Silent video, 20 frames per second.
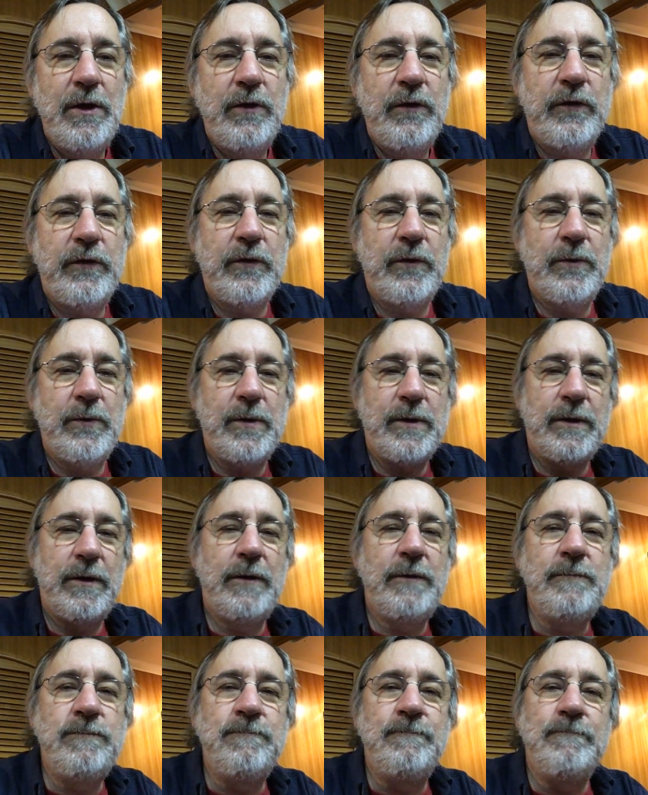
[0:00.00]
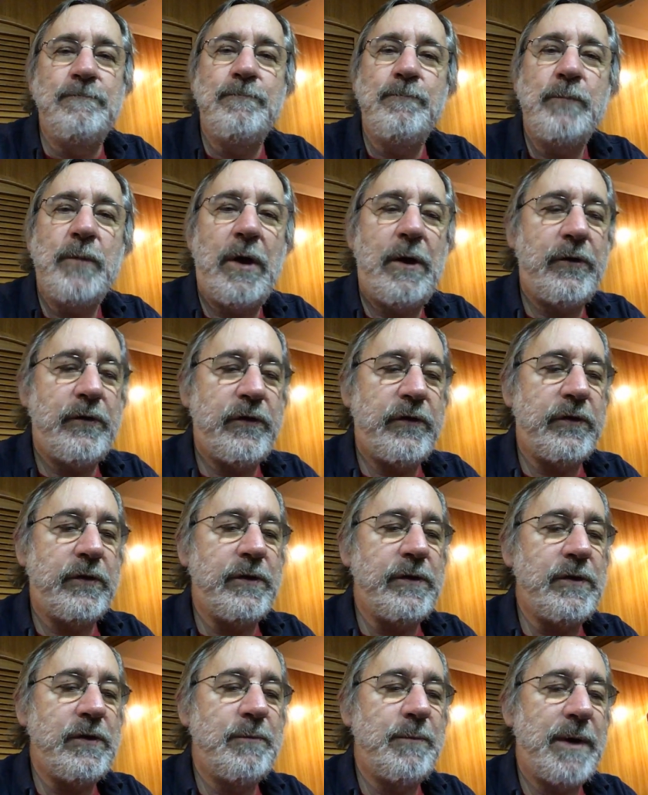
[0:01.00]
So I'll show
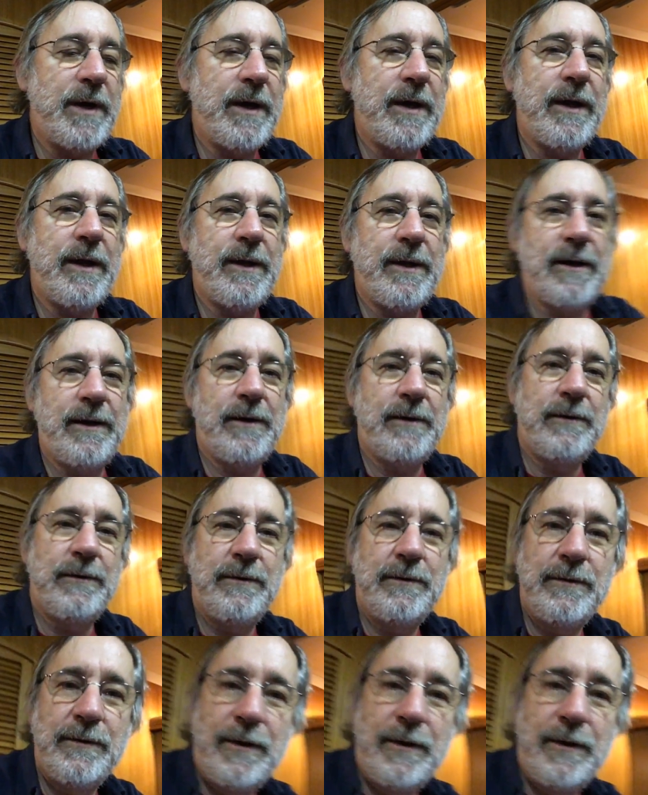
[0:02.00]
you my